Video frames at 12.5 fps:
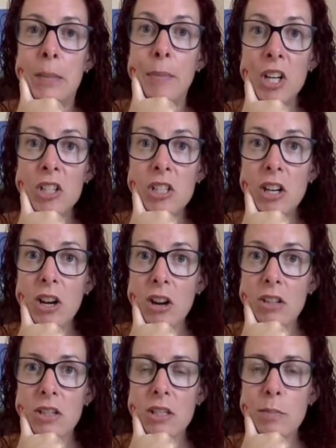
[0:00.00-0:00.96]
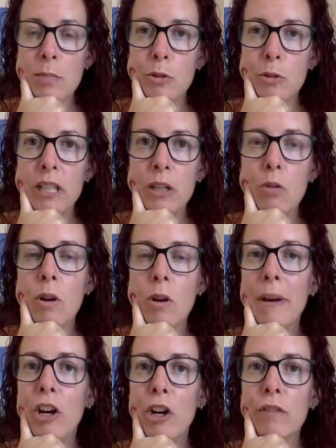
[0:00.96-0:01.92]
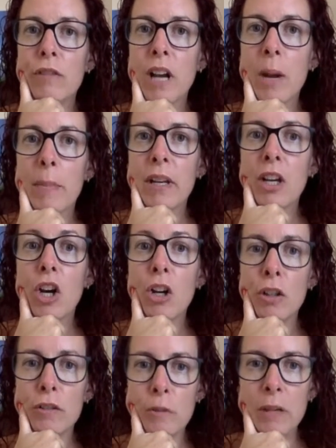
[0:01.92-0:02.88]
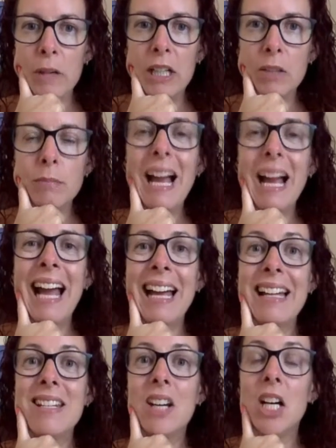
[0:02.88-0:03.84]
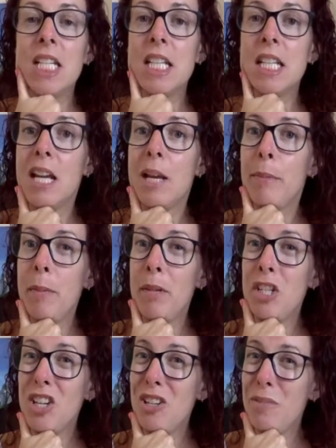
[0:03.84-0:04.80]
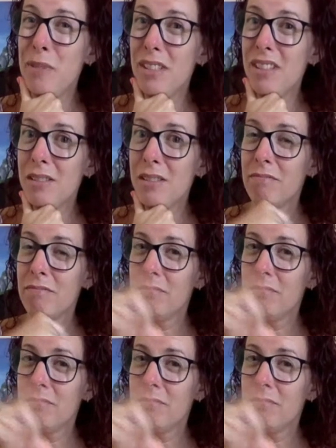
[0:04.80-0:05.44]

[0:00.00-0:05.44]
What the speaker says: masterclass this morning all about overcoming overwhelm, and I did it in my pajamas